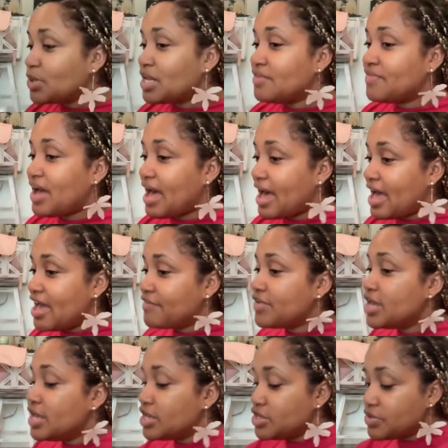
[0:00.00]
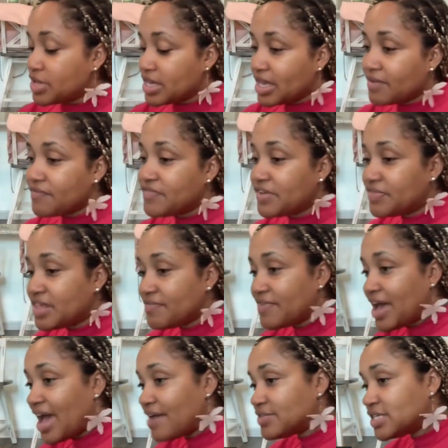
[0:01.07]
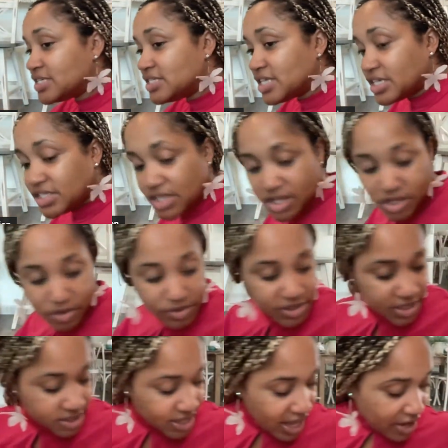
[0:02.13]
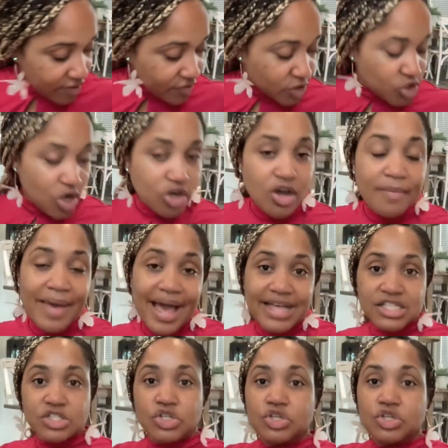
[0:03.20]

$25. You can get 55 to 60 uses out of the charcoal mask